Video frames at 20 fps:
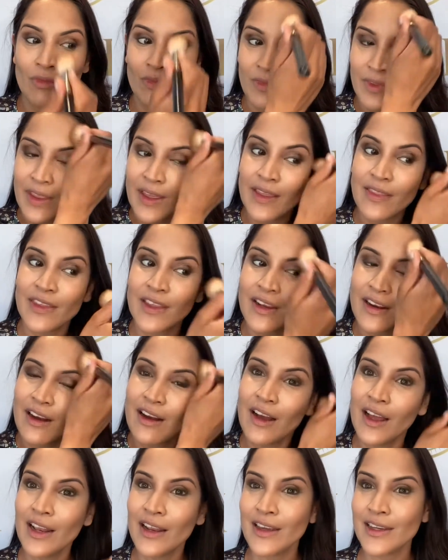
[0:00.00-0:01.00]
And then
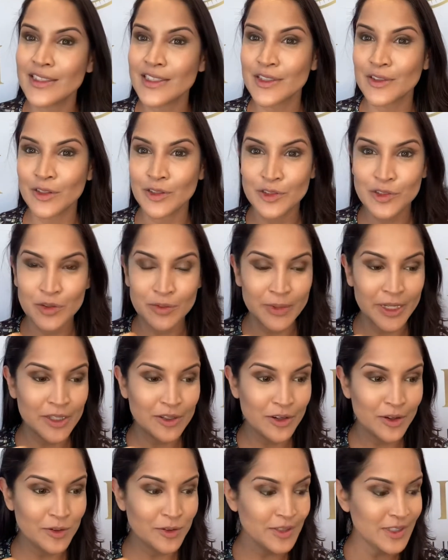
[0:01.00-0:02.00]
I like to contour my
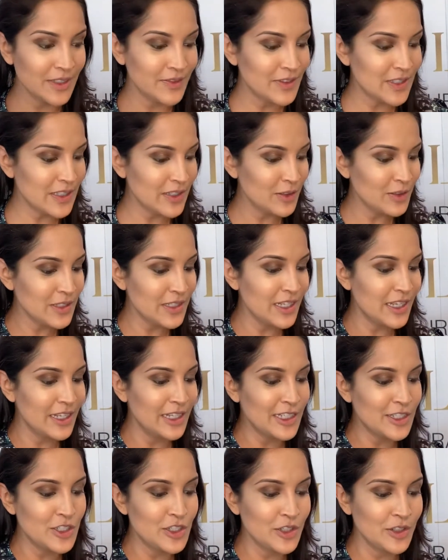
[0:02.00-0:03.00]
nose ever so
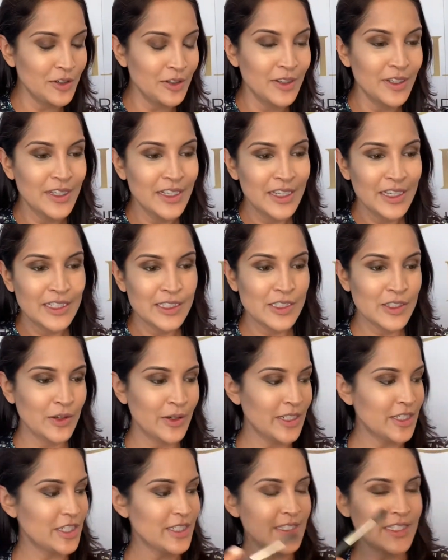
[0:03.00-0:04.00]
slightly too. So I
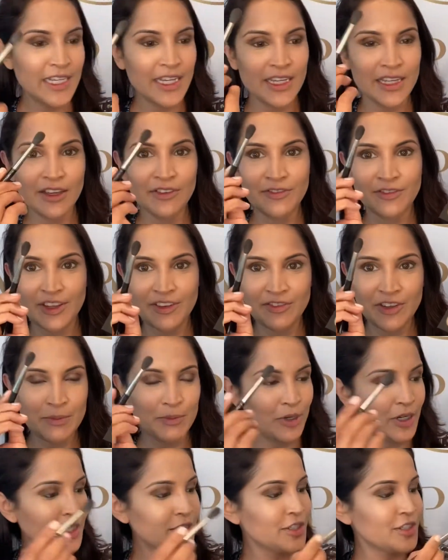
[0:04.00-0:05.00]
just take a fluffy
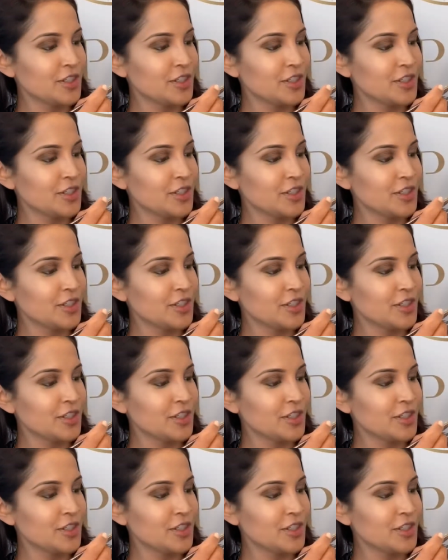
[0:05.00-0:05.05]
brush,